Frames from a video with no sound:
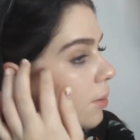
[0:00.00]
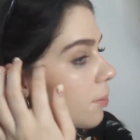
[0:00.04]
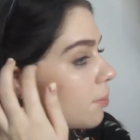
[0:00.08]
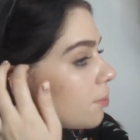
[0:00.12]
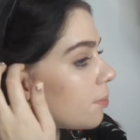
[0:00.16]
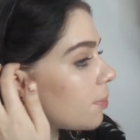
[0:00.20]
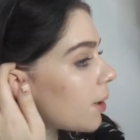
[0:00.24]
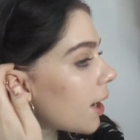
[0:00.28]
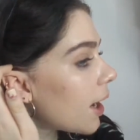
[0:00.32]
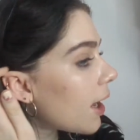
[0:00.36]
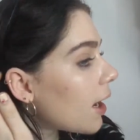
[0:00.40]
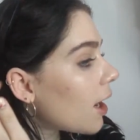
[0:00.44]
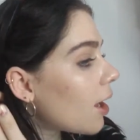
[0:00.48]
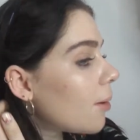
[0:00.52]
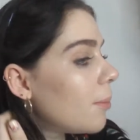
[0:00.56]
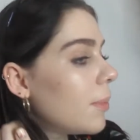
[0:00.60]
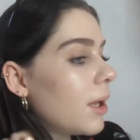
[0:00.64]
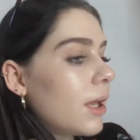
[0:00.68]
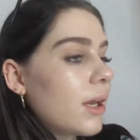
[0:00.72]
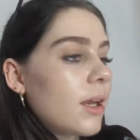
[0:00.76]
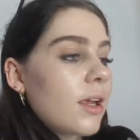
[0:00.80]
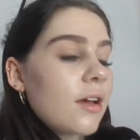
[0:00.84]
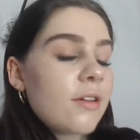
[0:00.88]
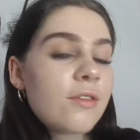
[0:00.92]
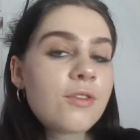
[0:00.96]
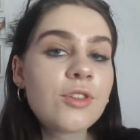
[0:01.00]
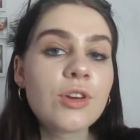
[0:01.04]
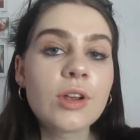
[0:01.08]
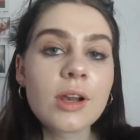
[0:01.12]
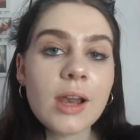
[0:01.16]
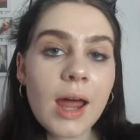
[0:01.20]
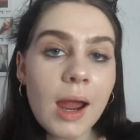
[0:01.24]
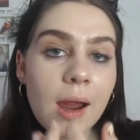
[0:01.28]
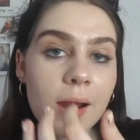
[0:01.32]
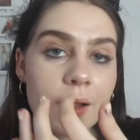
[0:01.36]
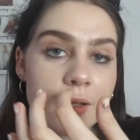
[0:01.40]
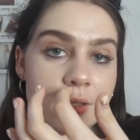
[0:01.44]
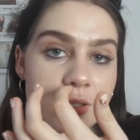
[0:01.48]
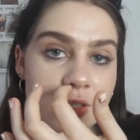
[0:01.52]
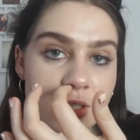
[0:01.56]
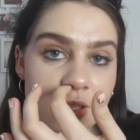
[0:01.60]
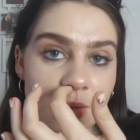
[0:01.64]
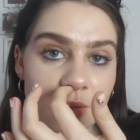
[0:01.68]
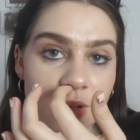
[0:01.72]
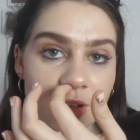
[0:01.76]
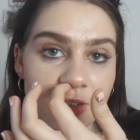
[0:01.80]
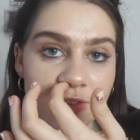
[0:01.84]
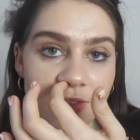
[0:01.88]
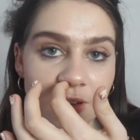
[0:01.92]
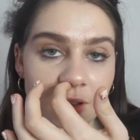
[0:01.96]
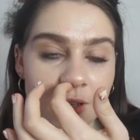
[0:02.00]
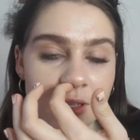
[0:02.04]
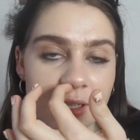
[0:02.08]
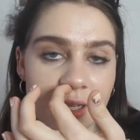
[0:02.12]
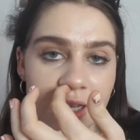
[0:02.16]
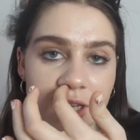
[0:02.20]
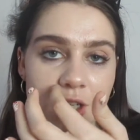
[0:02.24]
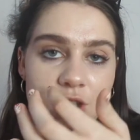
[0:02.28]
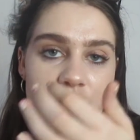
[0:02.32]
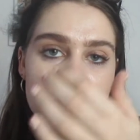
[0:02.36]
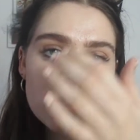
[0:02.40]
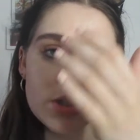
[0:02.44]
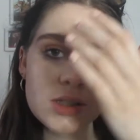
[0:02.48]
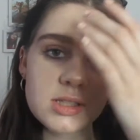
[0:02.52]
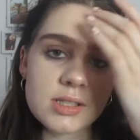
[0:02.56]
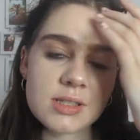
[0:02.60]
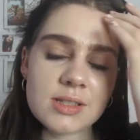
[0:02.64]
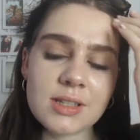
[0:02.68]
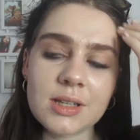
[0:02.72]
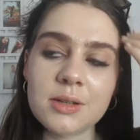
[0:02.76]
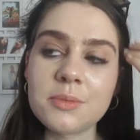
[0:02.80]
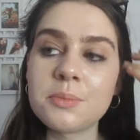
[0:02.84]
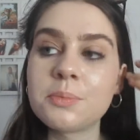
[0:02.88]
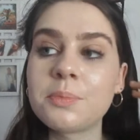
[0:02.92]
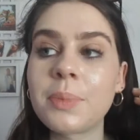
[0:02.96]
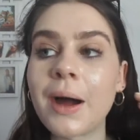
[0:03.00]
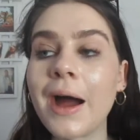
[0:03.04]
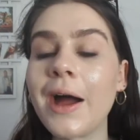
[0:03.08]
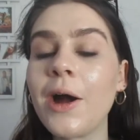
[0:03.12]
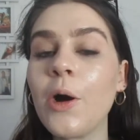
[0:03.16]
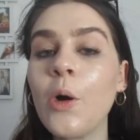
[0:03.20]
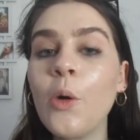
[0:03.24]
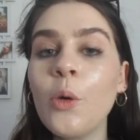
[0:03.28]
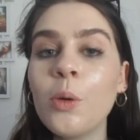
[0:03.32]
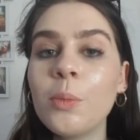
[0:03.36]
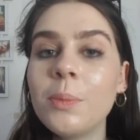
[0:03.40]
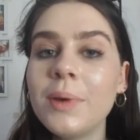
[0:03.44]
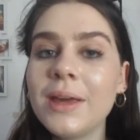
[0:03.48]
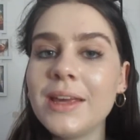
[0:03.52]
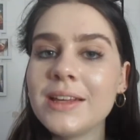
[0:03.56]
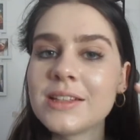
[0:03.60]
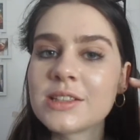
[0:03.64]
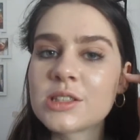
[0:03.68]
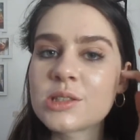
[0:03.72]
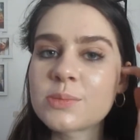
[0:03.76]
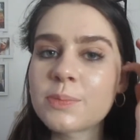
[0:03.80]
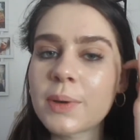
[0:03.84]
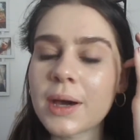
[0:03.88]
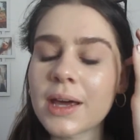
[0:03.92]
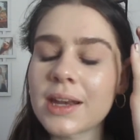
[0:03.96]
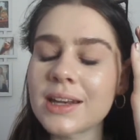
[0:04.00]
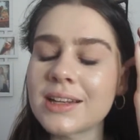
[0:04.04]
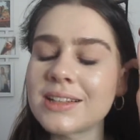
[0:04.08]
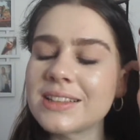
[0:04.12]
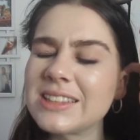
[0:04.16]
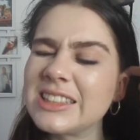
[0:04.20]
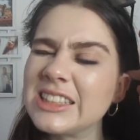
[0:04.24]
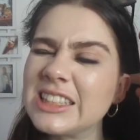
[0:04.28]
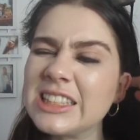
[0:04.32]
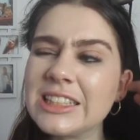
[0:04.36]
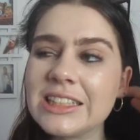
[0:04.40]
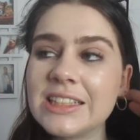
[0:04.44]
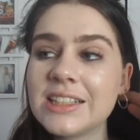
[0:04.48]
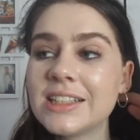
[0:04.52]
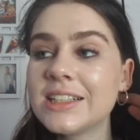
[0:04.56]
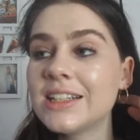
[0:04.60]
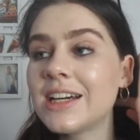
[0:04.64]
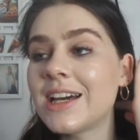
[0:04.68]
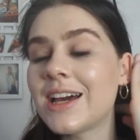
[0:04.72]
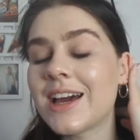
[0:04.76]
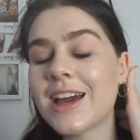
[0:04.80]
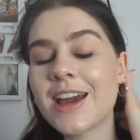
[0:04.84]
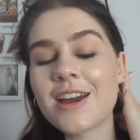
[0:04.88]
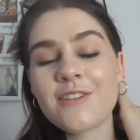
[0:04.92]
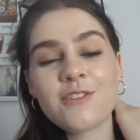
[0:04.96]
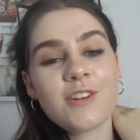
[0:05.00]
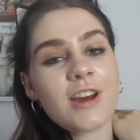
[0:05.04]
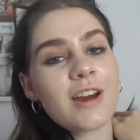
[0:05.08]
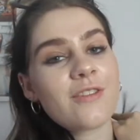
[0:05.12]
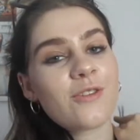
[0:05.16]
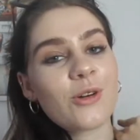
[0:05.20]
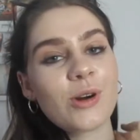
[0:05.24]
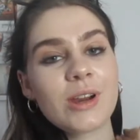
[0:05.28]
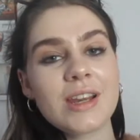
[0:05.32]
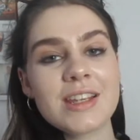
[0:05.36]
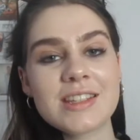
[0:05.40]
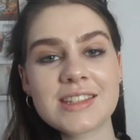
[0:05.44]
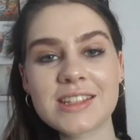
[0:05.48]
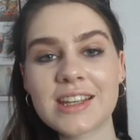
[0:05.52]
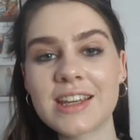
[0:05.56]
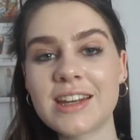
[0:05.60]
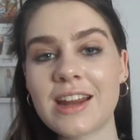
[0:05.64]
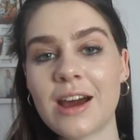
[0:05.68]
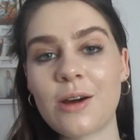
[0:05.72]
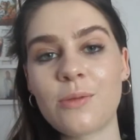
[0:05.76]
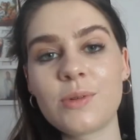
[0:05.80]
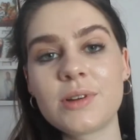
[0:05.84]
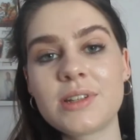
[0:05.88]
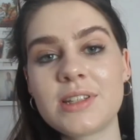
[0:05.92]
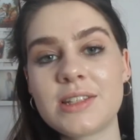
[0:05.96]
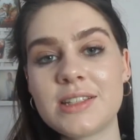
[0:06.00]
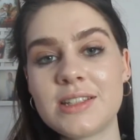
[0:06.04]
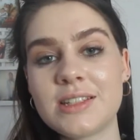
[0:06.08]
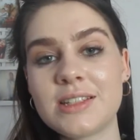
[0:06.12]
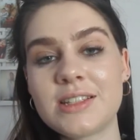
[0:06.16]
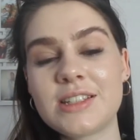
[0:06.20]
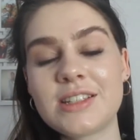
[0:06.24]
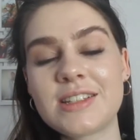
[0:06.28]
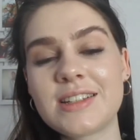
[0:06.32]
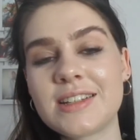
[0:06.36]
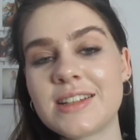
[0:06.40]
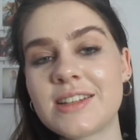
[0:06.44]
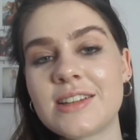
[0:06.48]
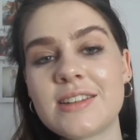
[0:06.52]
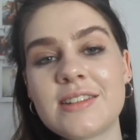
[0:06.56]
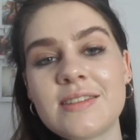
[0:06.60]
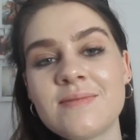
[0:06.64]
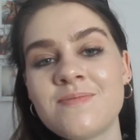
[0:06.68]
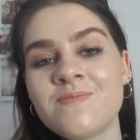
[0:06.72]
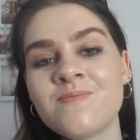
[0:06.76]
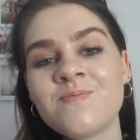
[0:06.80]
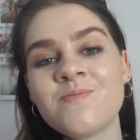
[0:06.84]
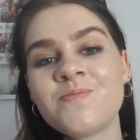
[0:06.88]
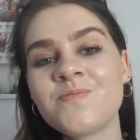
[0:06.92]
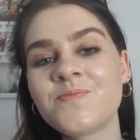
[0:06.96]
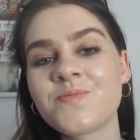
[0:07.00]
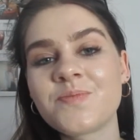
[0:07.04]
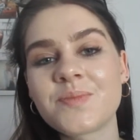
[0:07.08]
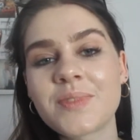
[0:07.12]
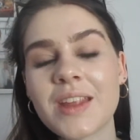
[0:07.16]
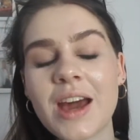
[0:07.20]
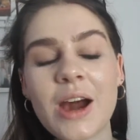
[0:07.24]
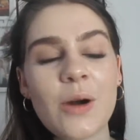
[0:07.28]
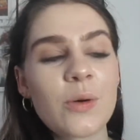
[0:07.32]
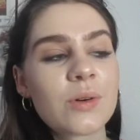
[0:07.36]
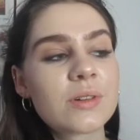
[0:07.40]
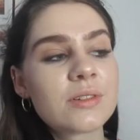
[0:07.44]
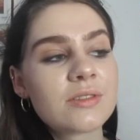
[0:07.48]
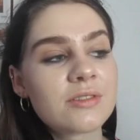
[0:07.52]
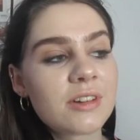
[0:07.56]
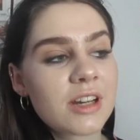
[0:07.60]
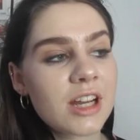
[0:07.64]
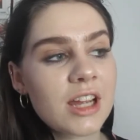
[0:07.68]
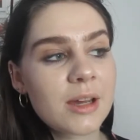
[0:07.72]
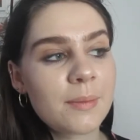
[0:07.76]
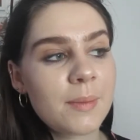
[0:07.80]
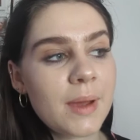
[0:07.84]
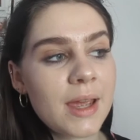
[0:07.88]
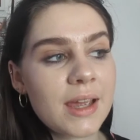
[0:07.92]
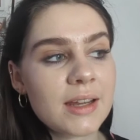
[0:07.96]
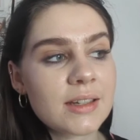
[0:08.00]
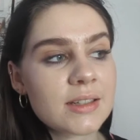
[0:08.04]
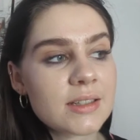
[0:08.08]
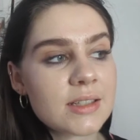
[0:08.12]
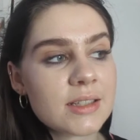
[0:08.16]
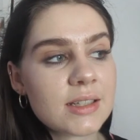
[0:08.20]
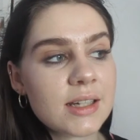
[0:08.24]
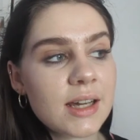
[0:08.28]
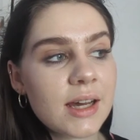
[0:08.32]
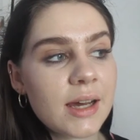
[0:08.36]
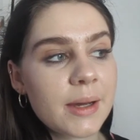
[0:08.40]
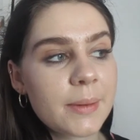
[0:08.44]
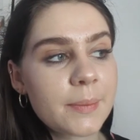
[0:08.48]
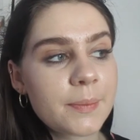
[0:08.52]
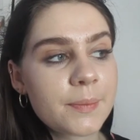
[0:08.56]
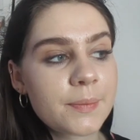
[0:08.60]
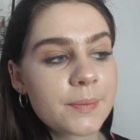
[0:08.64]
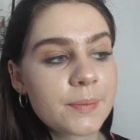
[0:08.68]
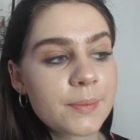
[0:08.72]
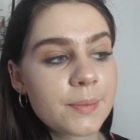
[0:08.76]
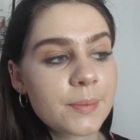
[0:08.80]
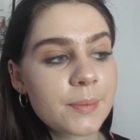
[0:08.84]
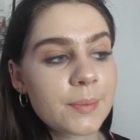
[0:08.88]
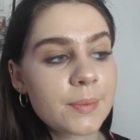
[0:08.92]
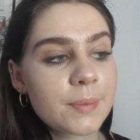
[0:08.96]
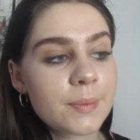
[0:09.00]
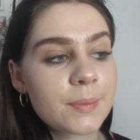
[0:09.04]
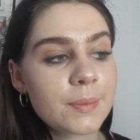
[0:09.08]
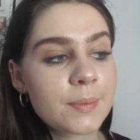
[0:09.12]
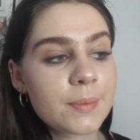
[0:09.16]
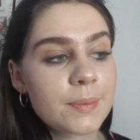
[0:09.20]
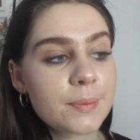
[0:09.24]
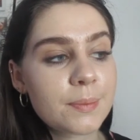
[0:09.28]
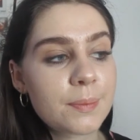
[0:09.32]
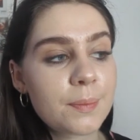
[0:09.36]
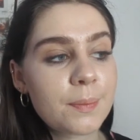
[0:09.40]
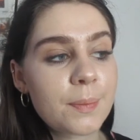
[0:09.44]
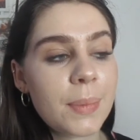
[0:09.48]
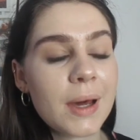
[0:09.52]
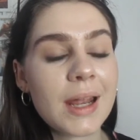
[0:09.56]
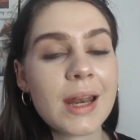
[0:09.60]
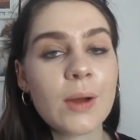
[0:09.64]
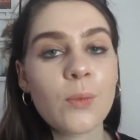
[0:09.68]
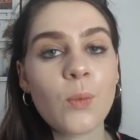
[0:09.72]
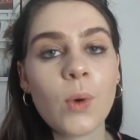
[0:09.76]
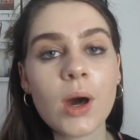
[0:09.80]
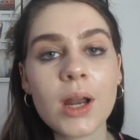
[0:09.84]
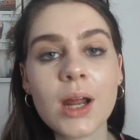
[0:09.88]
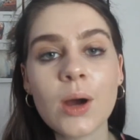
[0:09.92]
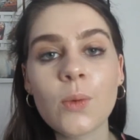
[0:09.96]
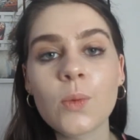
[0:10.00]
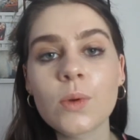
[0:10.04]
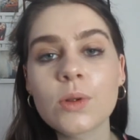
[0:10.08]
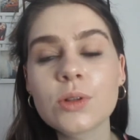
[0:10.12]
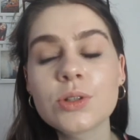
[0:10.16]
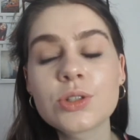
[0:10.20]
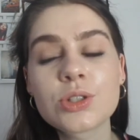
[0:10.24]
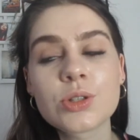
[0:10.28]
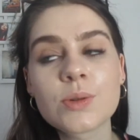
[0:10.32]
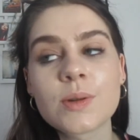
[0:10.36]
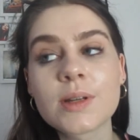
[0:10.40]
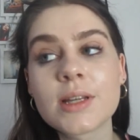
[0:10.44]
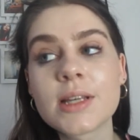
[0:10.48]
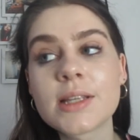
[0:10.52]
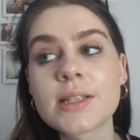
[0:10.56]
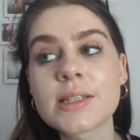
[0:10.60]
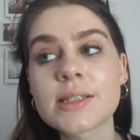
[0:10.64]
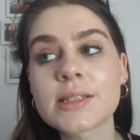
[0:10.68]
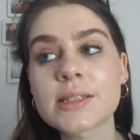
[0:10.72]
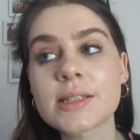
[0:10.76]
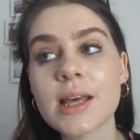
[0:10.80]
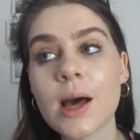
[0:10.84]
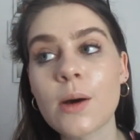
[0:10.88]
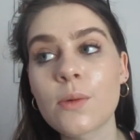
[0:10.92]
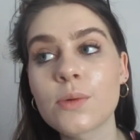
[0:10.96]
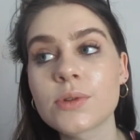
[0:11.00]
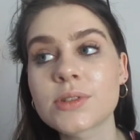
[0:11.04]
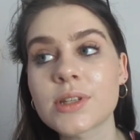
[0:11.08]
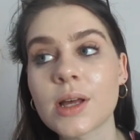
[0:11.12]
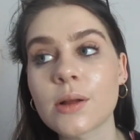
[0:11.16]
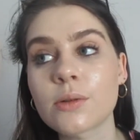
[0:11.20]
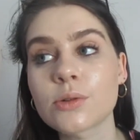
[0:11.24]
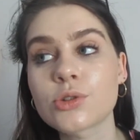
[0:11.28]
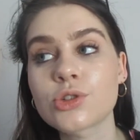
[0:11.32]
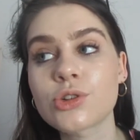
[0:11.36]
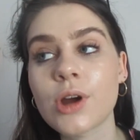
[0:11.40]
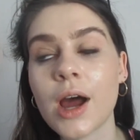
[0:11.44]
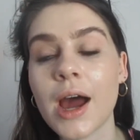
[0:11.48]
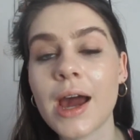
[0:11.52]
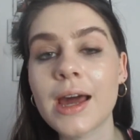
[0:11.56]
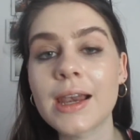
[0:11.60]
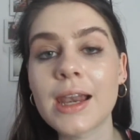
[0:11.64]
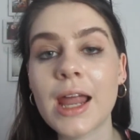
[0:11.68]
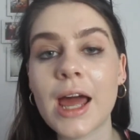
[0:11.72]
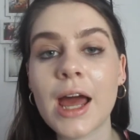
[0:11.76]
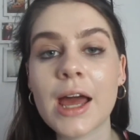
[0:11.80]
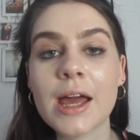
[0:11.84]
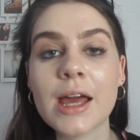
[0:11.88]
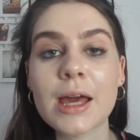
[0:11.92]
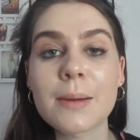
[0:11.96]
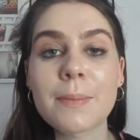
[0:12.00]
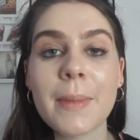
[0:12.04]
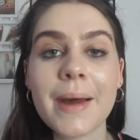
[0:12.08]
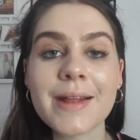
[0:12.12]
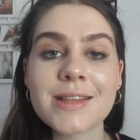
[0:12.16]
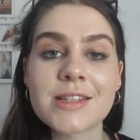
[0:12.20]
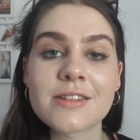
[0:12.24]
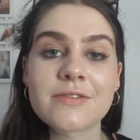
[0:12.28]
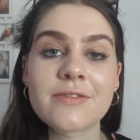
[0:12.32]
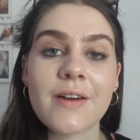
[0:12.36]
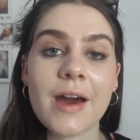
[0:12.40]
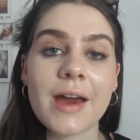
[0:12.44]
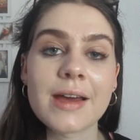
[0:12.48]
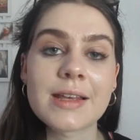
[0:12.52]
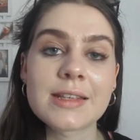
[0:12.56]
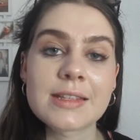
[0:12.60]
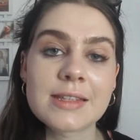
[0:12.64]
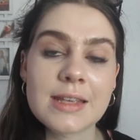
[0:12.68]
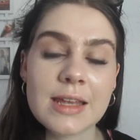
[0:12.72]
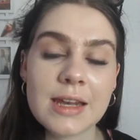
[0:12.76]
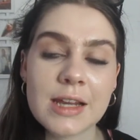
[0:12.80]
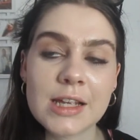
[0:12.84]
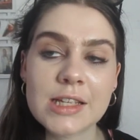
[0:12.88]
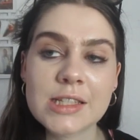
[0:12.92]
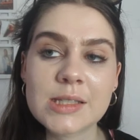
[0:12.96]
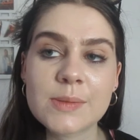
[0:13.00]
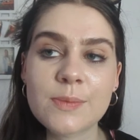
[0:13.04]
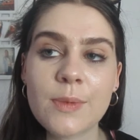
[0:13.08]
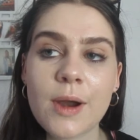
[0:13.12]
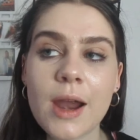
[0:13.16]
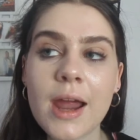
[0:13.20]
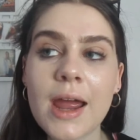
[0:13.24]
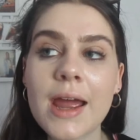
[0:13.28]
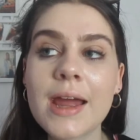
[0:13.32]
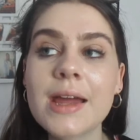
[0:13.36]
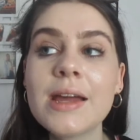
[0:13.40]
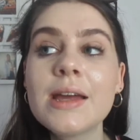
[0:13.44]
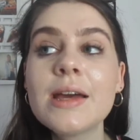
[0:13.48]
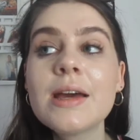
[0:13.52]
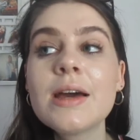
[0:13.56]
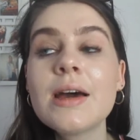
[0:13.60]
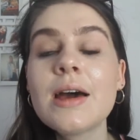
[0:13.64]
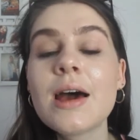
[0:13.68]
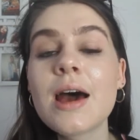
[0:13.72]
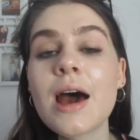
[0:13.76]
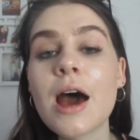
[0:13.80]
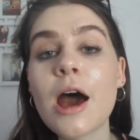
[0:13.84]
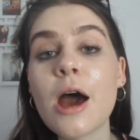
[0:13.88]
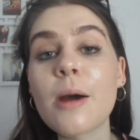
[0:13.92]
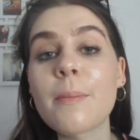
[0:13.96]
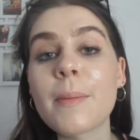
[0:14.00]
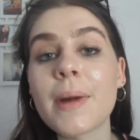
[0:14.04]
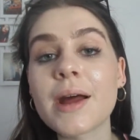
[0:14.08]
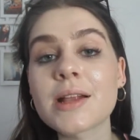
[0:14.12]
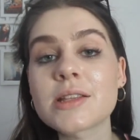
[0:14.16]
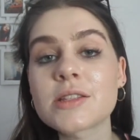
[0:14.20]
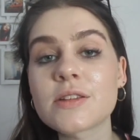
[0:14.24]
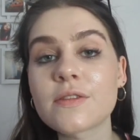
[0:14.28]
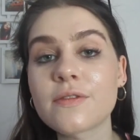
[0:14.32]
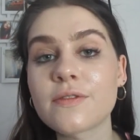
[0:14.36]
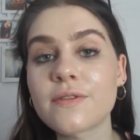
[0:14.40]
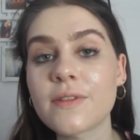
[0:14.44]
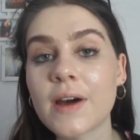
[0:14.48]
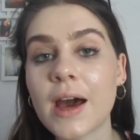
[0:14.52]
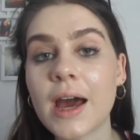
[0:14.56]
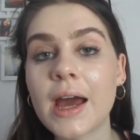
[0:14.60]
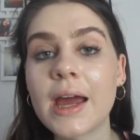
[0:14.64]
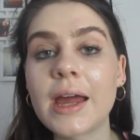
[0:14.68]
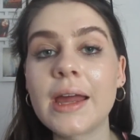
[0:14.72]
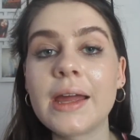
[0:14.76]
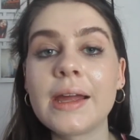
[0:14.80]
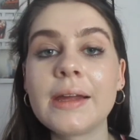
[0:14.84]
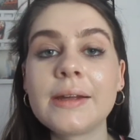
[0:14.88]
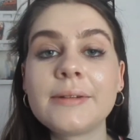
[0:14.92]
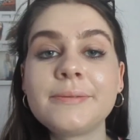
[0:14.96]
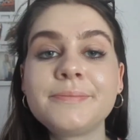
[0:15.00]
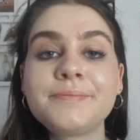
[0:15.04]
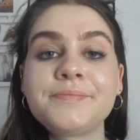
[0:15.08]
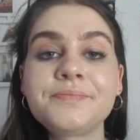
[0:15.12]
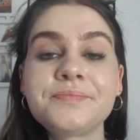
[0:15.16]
But I mean, if you like dewy foundations, then by all means. But if you have oily skin, I wouldn't recommend. But what I will do is I'll try like a mattifying setting spray, a mattifying